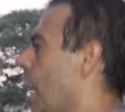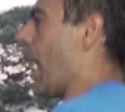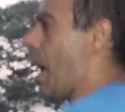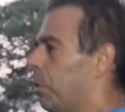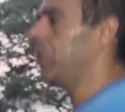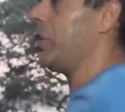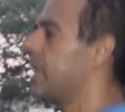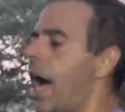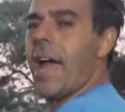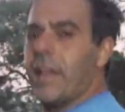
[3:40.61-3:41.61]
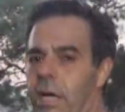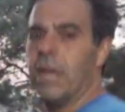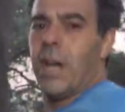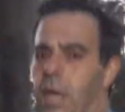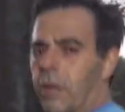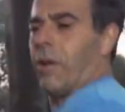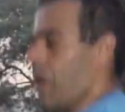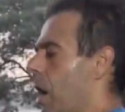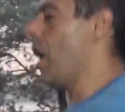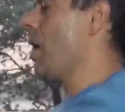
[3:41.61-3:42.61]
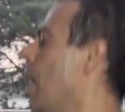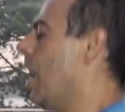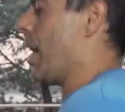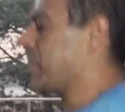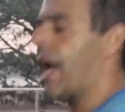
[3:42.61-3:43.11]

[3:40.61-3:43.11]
"I will not die at the